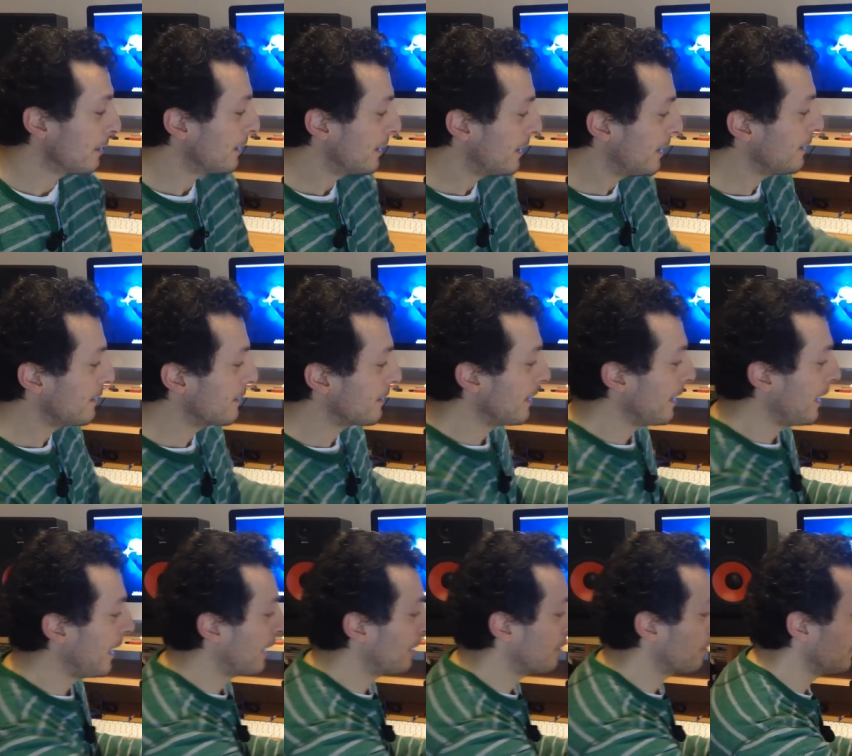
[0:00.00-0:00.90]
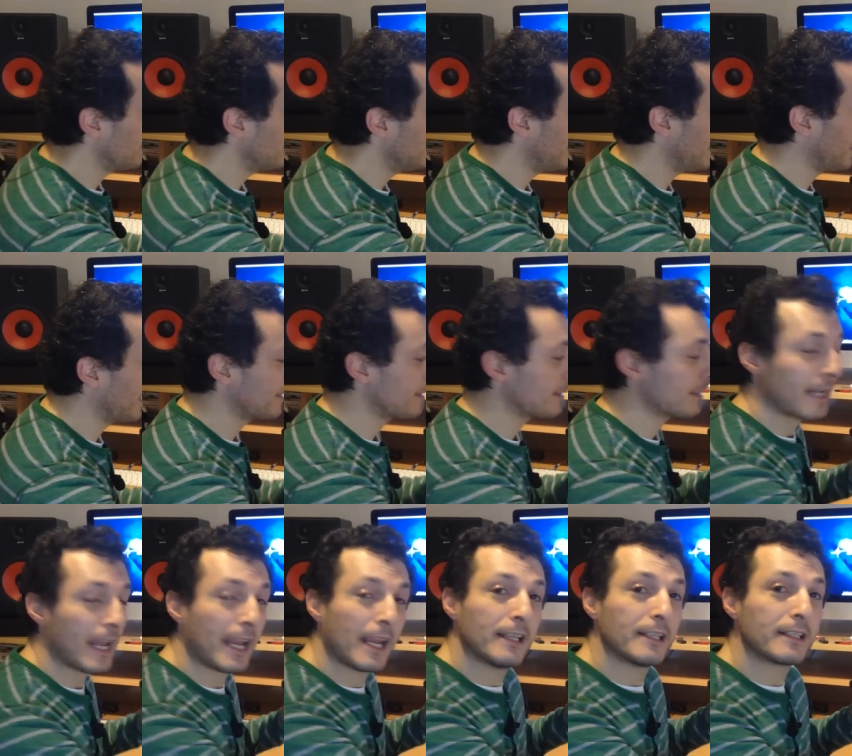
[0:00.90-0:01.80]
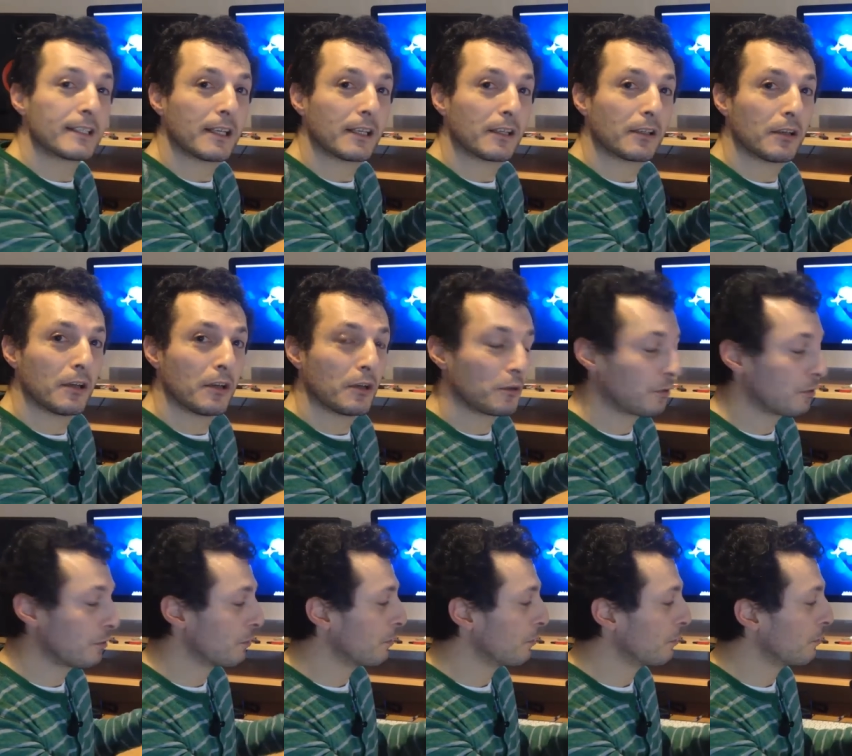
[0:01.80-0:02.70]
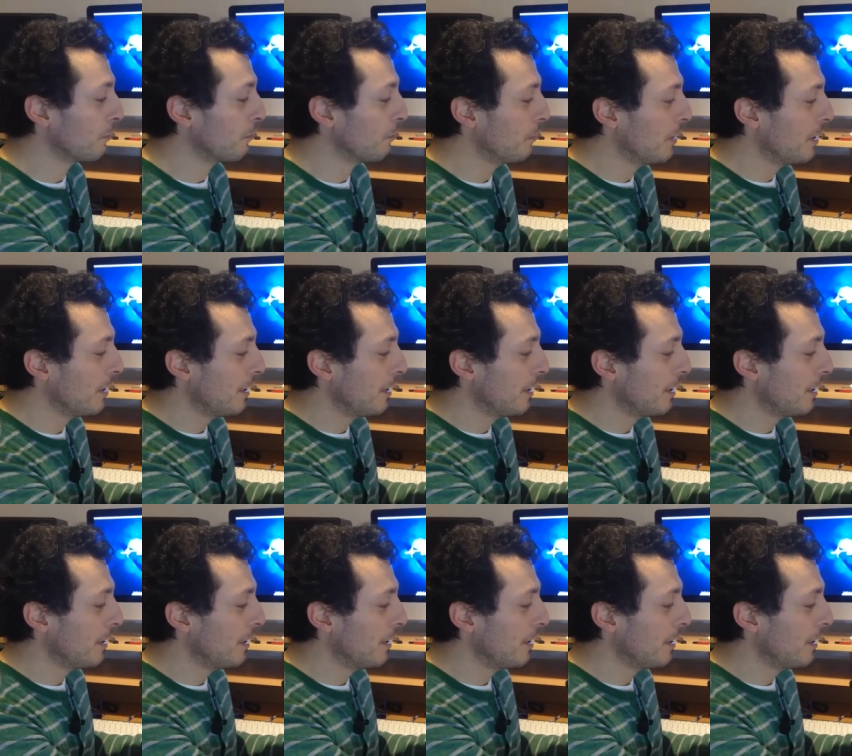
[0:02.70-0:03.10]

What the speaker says: This actually extends it to